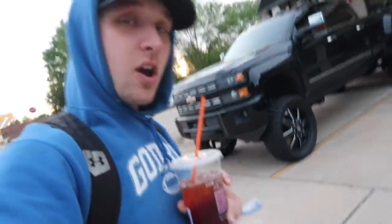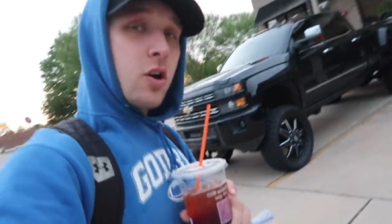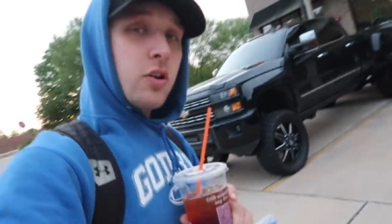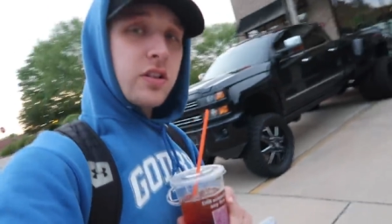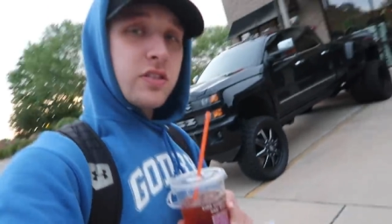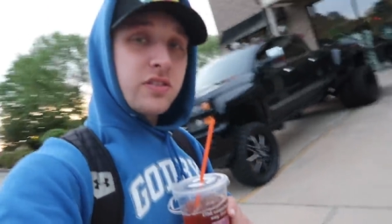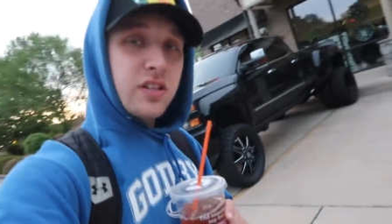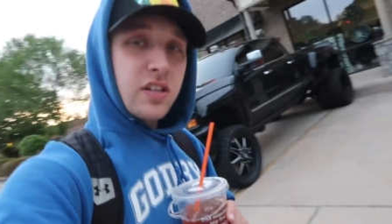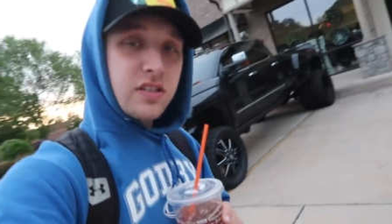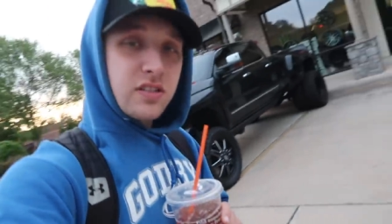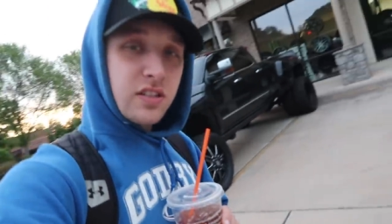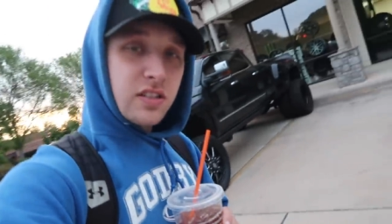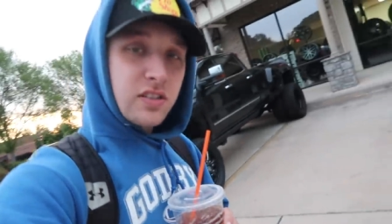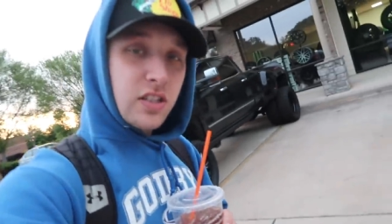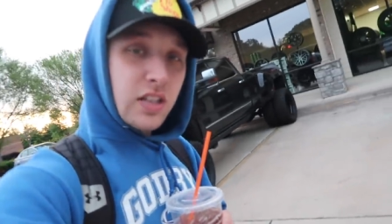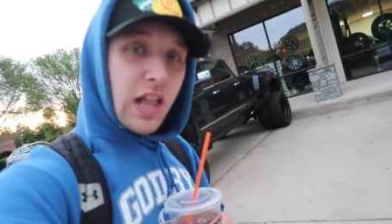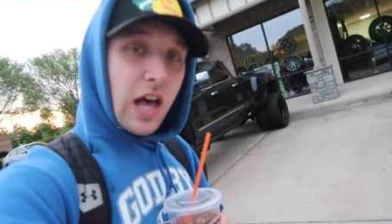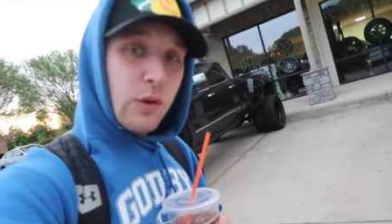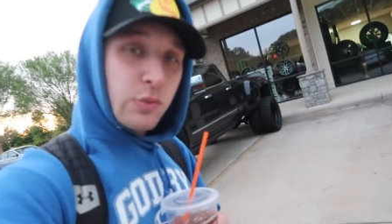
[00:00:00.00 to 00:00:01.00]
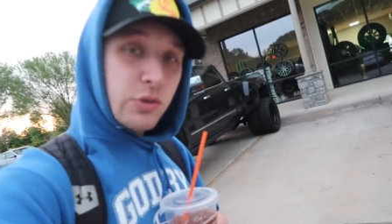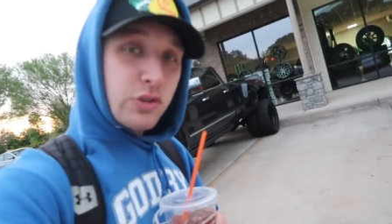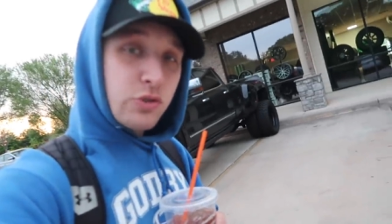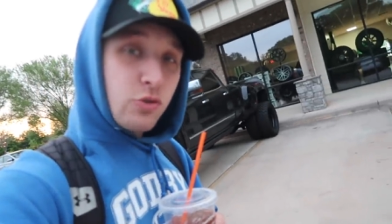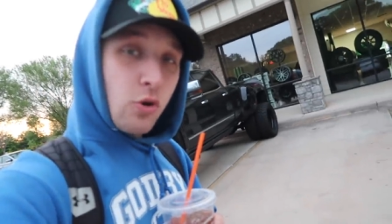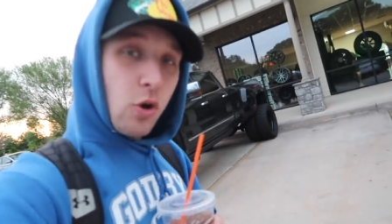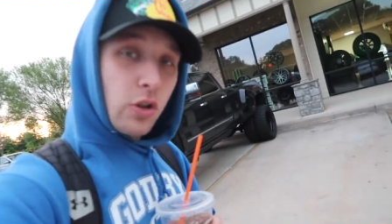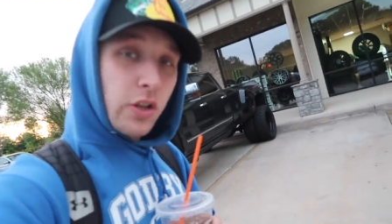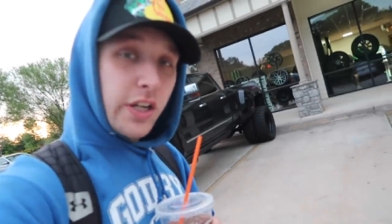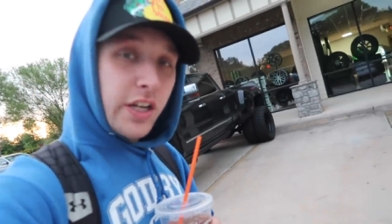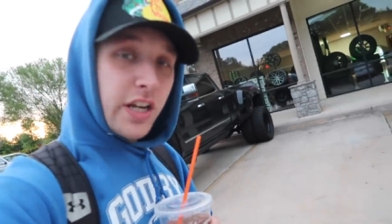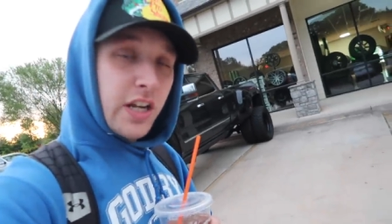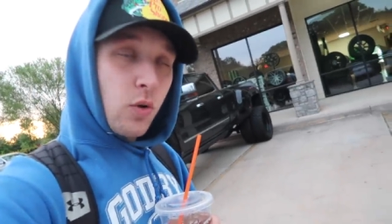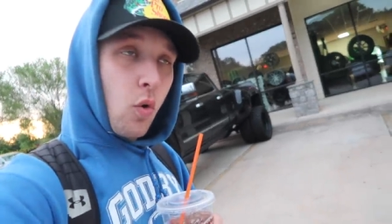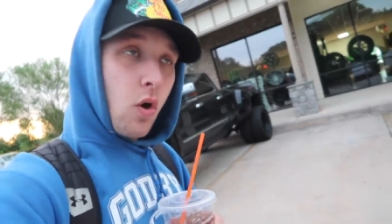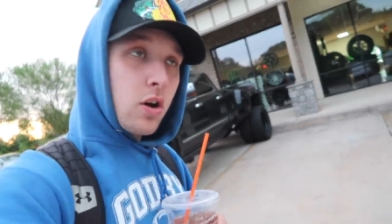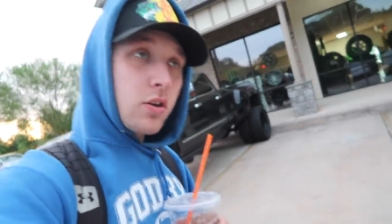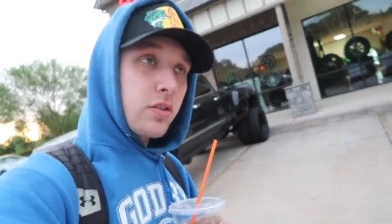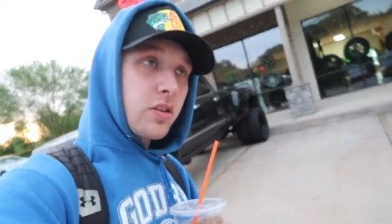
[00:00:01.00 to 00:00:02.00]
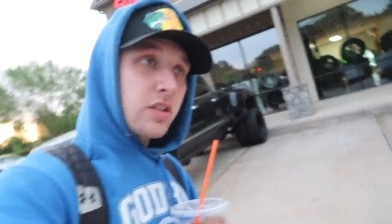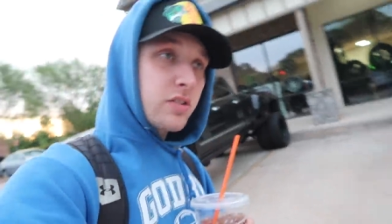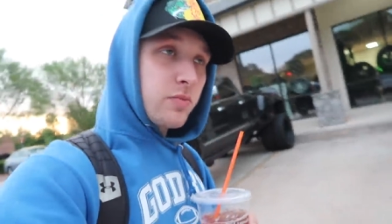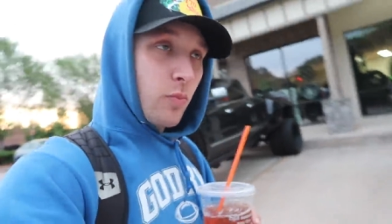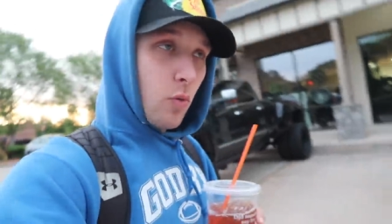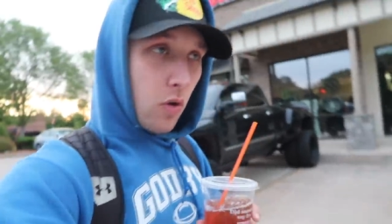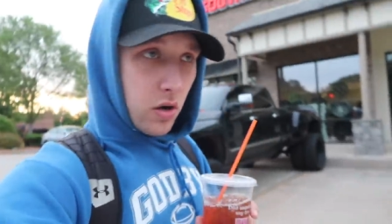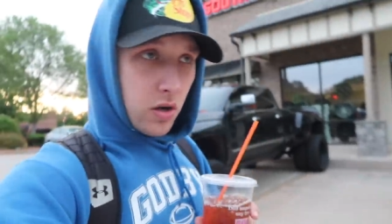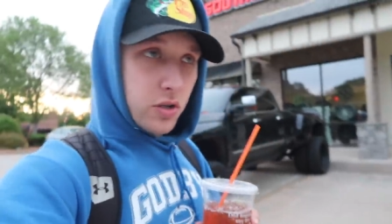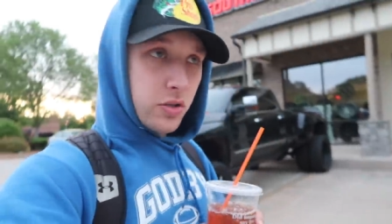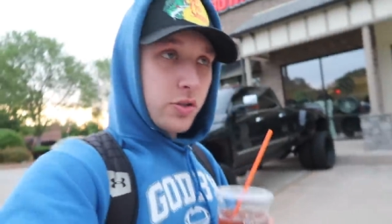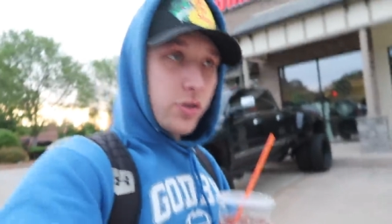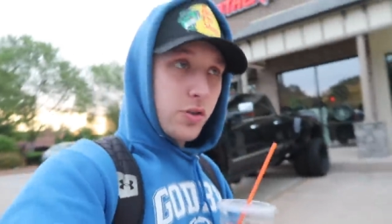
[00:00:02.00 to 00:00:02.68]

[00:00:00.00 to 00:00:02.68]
notice this until I was scrolling into work this morning,